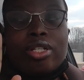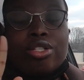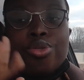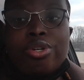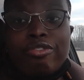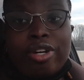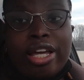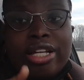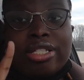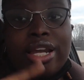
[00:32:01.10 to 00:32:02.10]
tuna
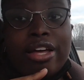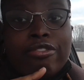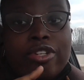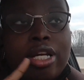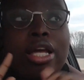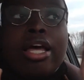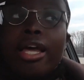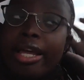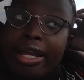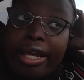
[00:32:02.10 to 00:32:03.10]
fillets left
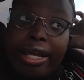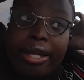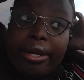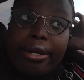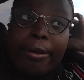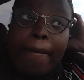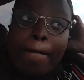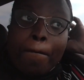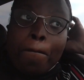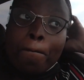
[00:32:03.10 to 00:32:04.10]
and
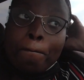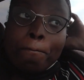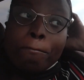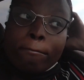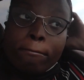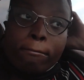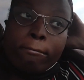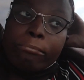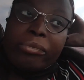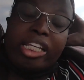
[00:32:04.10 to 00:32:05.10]

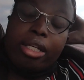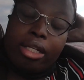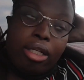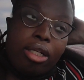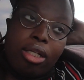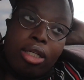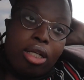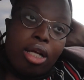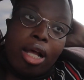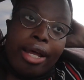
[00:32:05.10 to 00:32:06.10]
he
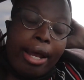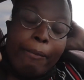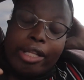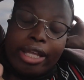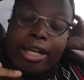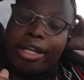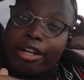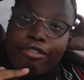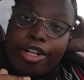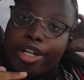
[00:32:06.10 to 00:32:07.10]
and I put that in
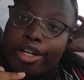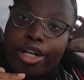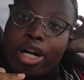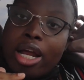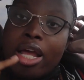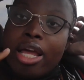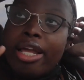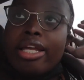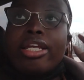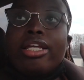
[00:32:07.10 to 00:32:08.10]
there for dinner
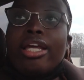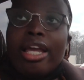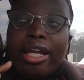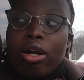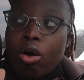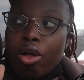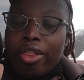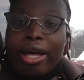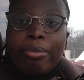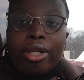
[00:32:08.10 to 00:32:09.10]
and he ate all
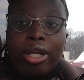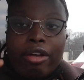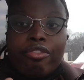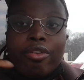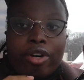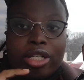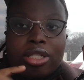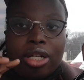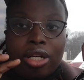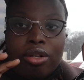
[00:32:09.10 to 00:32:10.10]
that but left the
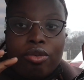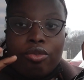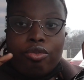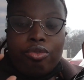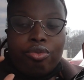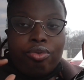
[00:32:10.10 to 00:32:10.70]
rest of